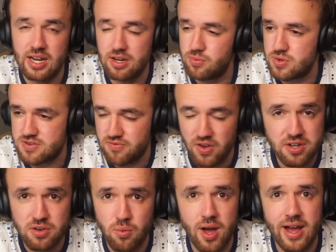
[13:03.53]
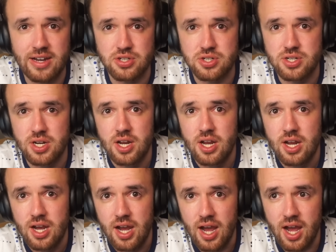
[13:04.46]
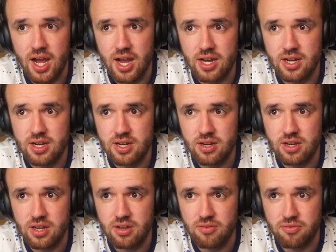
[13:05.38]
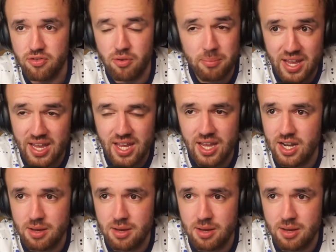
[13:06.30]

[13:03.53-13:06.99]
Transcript: and it was fun to watch for me.